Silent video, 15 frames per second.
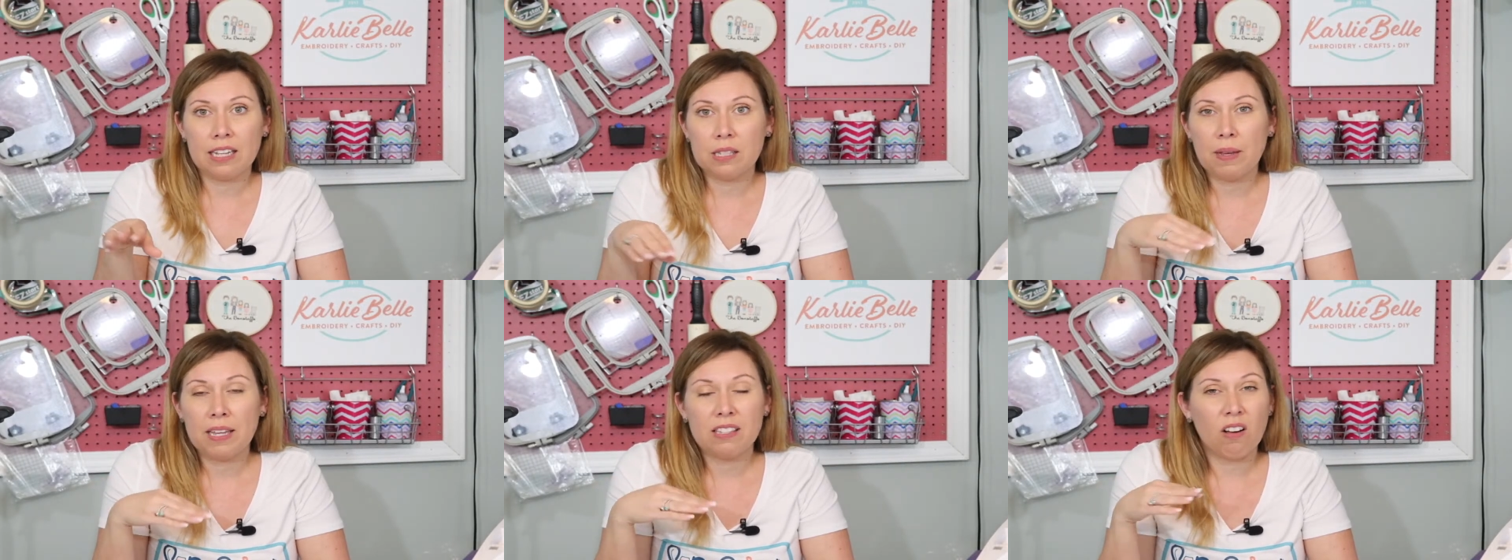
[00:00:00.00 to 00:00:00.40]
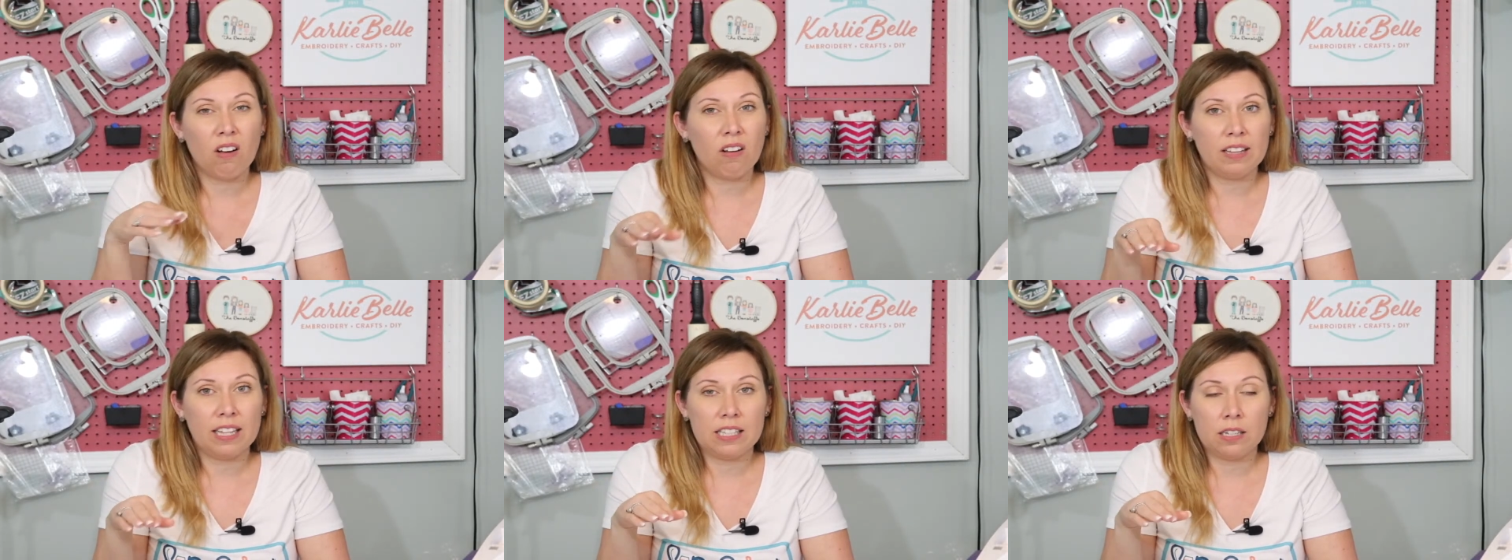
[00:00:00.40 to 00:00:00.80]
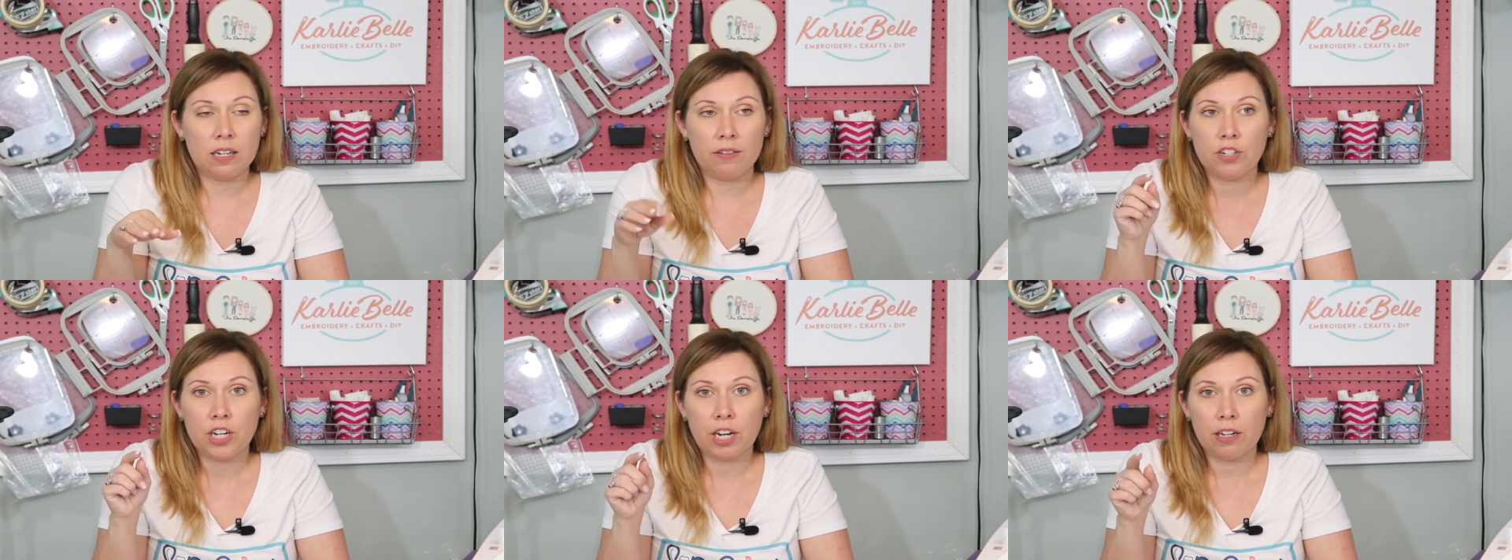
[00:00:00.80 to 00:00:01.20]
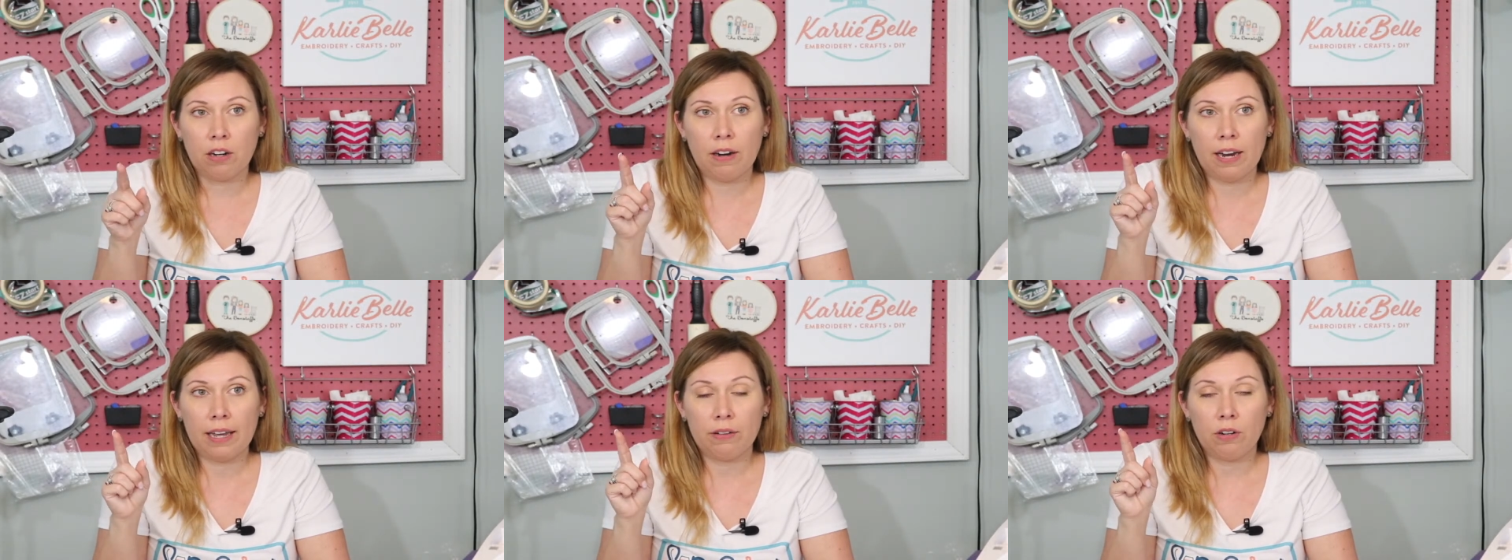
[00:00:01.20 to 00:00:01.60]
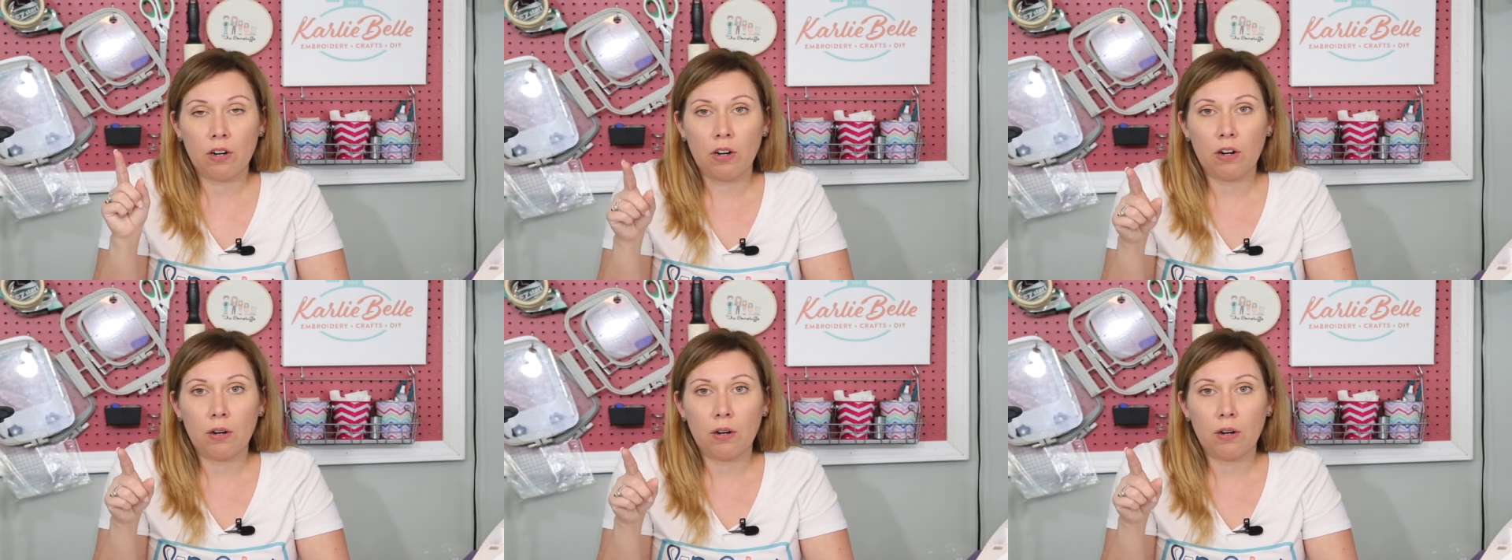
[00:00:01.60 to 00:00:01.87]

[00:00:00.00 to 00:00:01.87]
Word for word: Space, all that stuff. Check her out. Her